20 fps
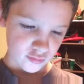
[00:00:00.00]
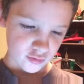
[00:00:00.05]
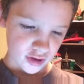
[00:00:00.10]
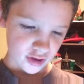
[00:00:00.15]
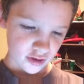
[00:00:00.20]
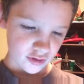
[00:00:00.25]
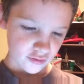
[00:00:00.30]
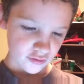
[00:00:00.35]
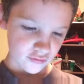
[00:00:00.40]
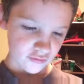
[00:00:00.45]

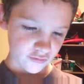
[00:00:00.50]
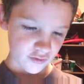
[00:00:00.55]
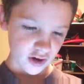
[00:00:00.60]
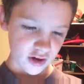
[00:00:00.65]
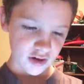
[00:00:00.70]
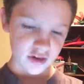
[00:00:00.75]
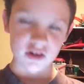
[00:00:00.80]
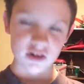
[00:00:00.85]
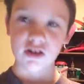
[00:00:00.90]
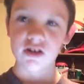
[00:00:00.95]
Bricker
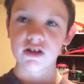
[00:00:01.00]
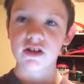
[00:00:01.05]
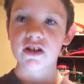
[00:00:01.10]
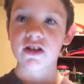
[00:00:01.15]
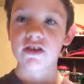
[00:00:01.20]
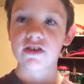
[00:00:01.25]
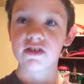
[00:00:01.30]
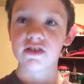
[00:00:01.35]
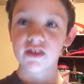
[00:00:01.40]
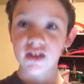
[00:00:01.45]
Fun.
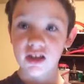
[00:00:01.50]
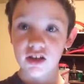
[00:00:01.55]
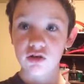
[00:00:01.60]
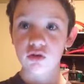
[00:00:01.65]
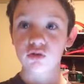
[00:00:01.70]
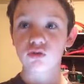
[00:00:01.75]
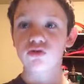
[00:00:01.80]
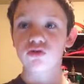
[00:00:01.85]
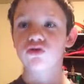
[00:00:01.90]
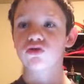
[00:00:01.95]

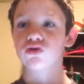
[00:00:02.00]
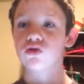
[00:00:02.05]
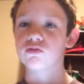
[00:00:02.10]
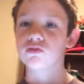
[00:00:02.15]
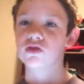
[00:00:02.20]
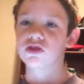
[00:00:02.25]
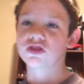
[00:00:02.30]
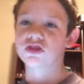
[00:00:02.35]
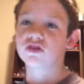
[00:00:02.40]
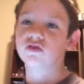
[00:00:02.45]
Thank you so
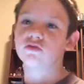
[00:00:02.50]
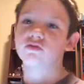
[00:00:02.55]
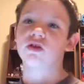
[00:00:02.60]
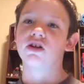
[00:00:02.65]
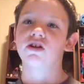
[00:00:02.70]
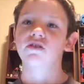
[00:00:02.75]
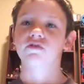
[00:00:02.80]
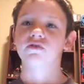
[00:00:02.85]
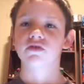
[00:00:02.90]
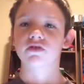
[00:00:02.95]
much,
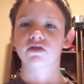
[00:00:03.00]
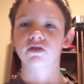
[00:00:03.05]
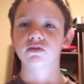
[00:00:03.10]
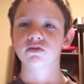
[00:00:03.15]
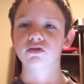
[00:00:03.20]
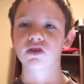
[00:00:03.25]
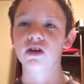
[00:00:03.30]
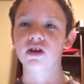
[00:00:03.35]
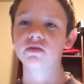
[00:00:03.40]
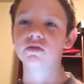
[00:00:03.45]
everybody, for
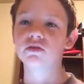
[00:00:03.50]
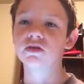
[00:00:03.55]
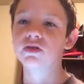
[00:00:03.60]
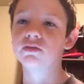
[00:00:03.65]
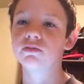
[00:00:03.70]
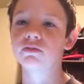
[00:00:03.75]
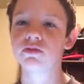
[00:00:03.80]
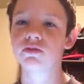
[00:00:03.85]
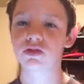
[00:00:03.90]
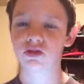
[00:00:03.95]

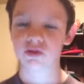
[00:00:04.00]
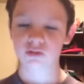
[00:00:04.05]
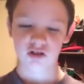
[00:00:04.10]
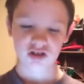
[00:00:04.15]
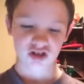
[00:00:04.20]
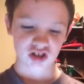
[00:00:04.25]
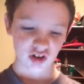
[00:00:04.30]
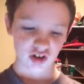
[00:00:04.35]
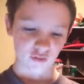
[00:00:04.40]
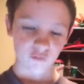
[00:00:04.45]
subscribing to
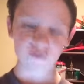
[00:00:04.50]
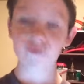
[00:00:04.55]
my channel.